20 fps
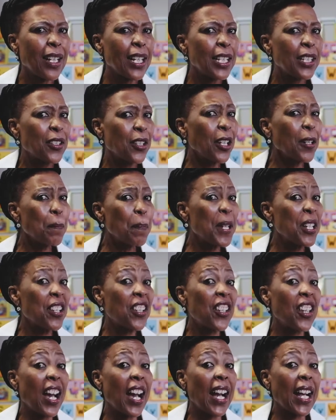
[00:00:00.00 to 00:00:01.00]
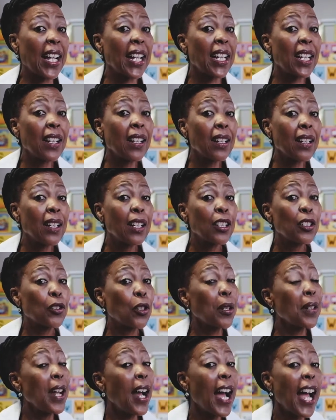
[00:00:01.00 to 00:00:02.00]
Don't be shy.
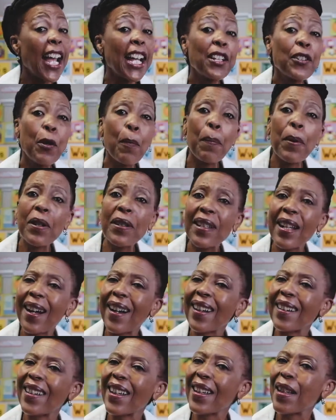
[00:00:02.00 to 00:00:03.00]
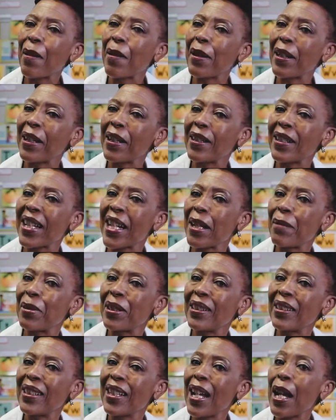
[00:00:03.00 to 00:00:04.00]
Don't hide your poster under the table.